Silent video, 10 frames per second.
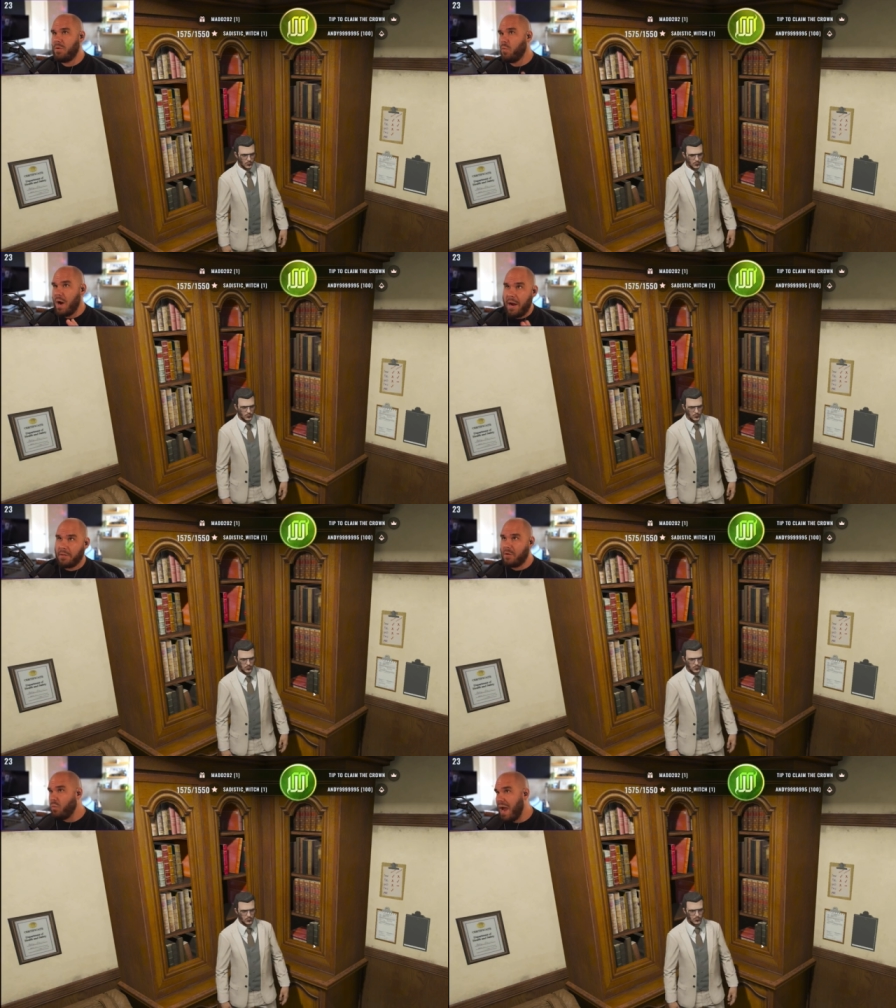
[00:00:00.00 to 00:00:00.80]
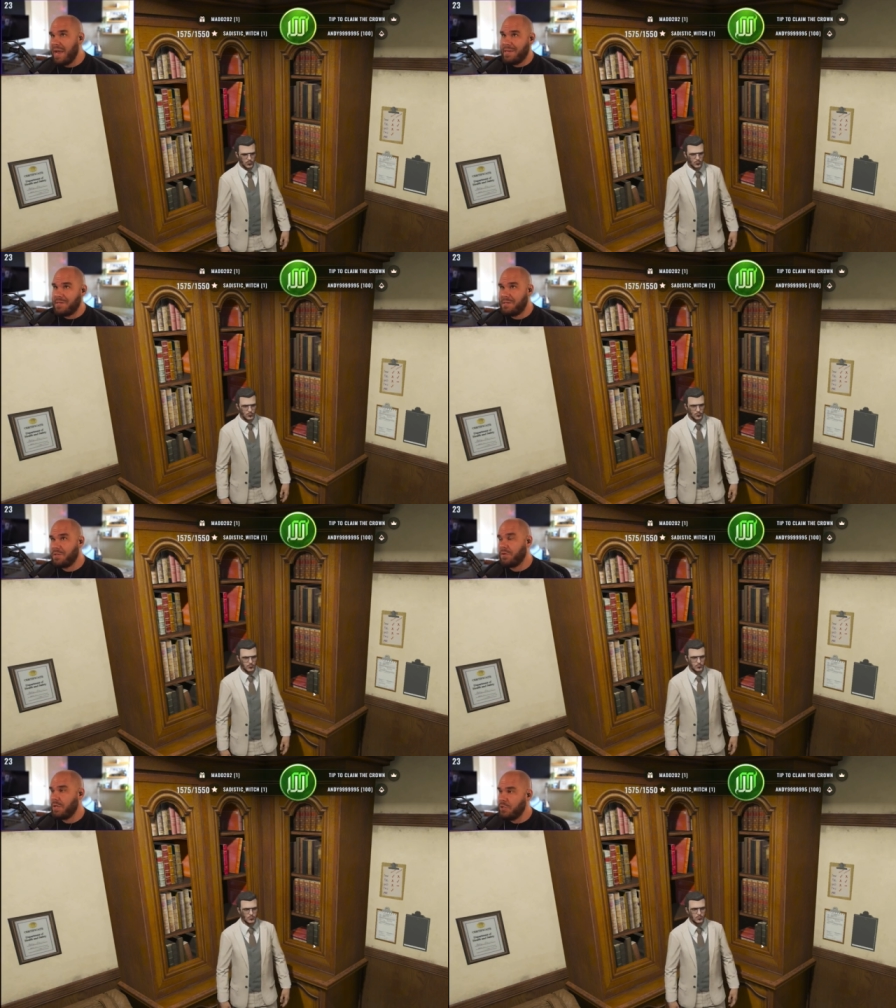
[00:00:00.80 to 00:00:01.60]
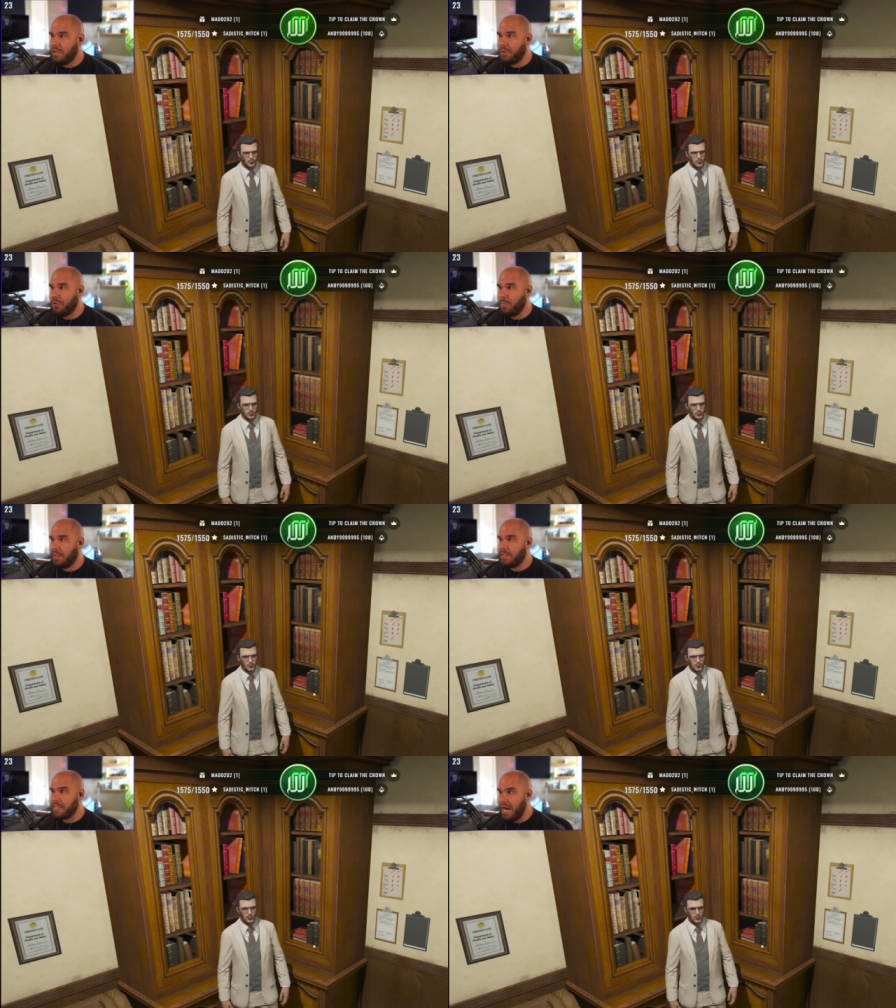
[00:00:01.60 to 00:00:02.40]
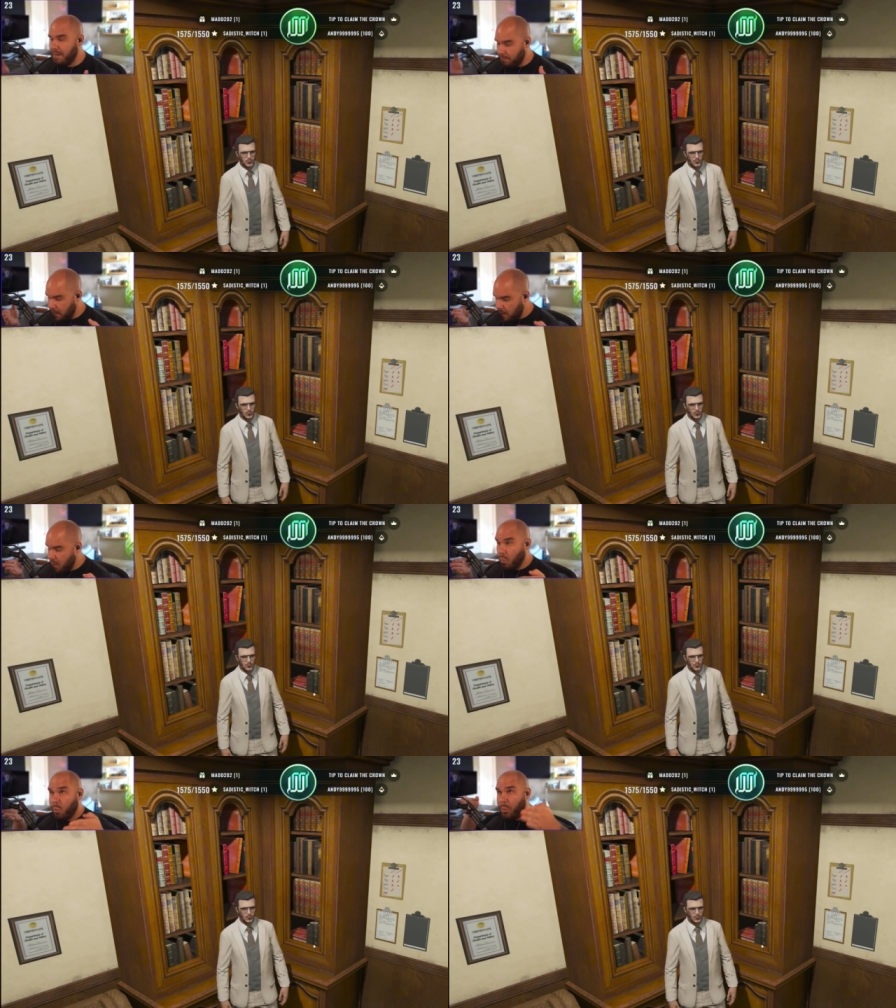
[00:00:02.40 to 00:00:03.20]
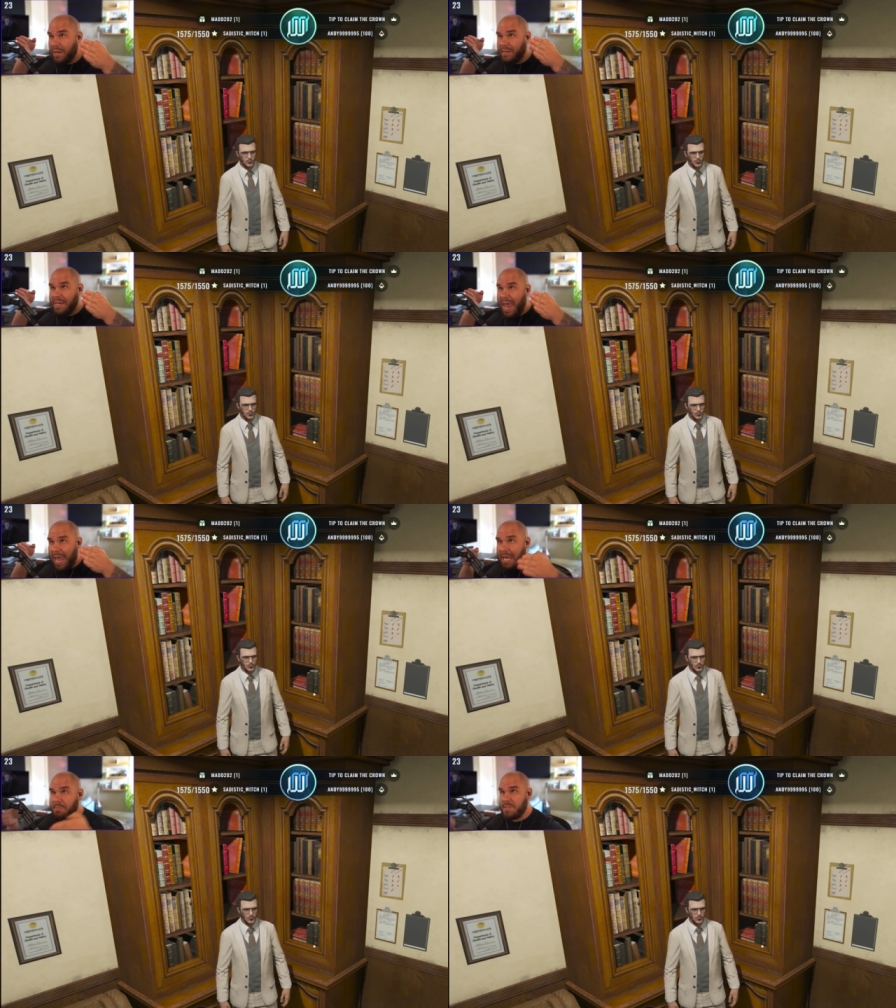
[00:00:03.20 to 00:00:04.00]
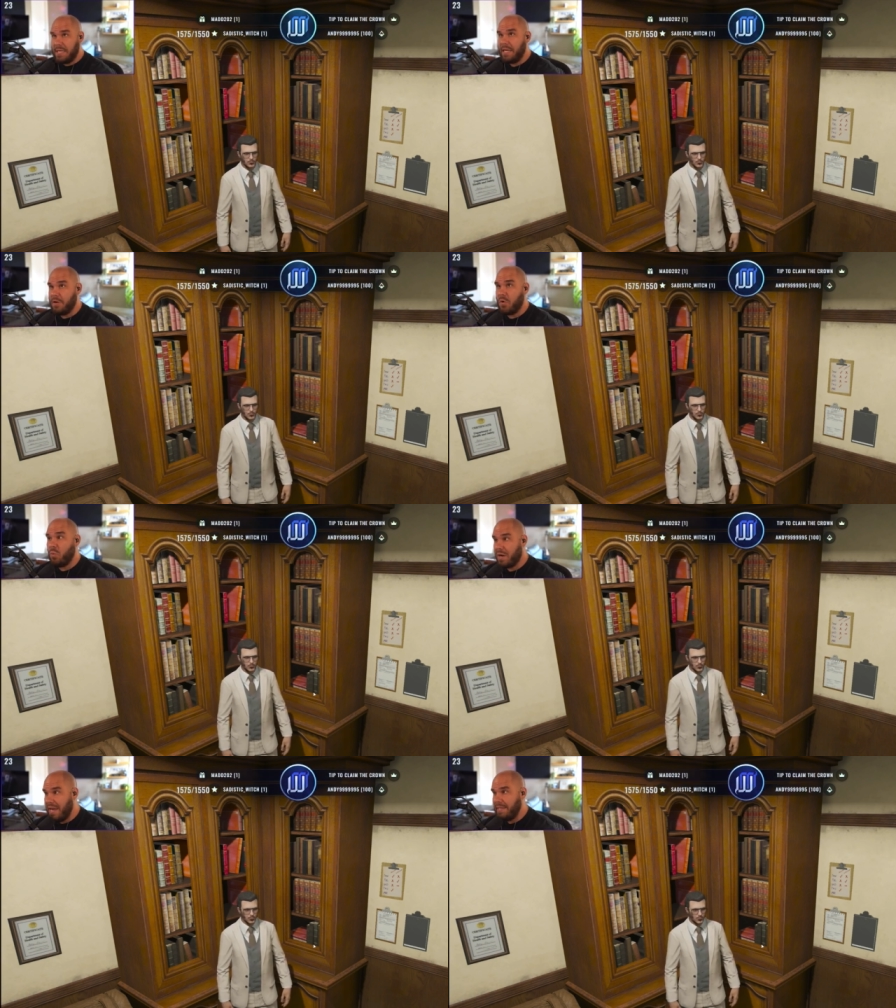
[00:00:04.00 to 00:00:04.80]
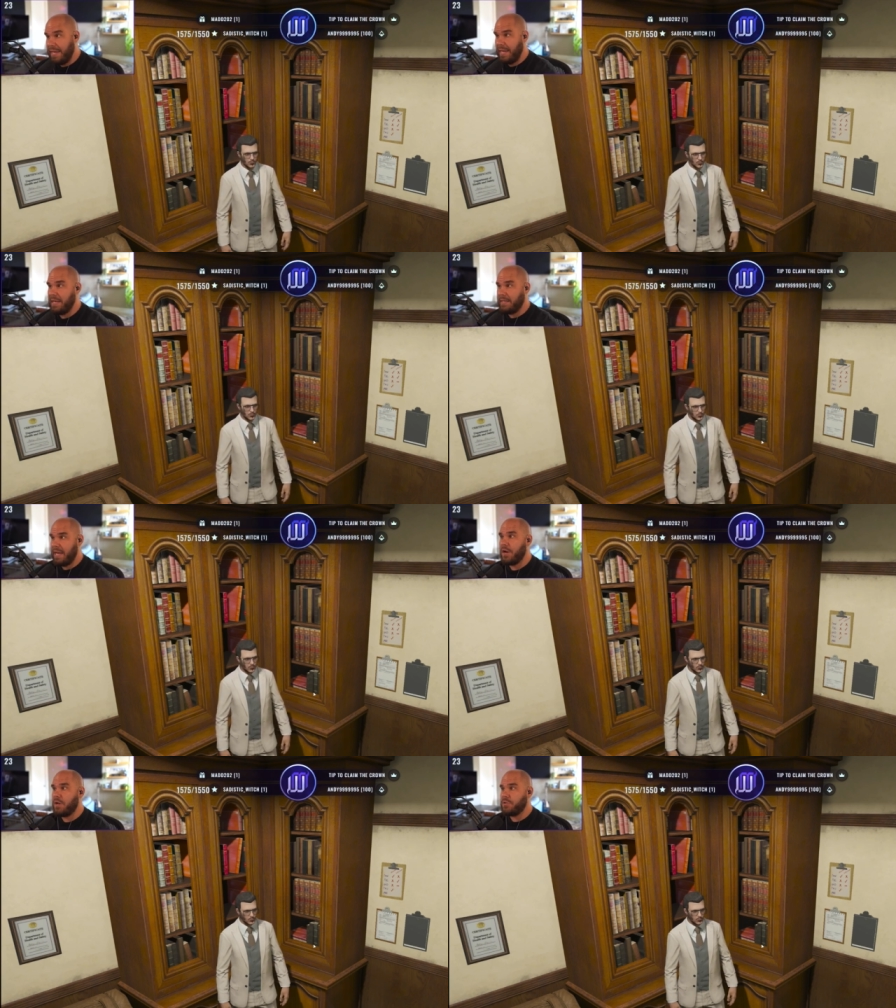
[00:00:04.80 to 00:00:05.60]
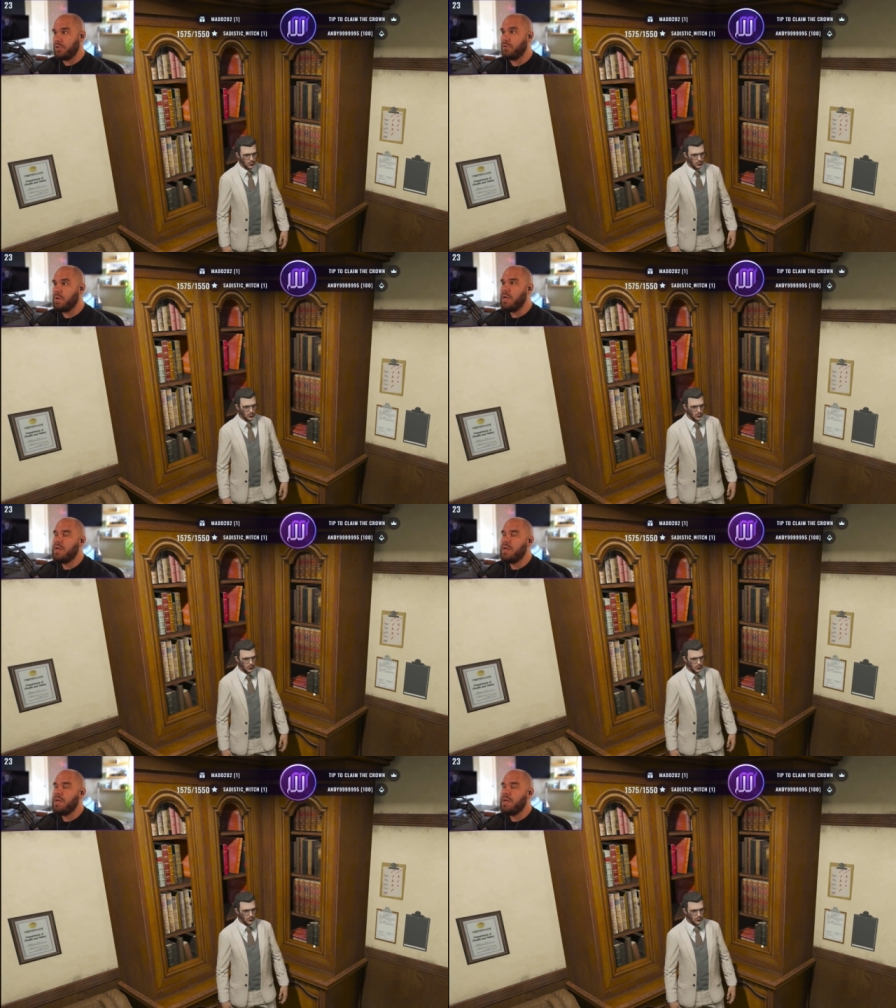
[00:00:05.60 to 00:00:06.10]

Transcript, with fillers: wild and wacky as the attorney general because I'm really hemmed in on what I can and cannot do.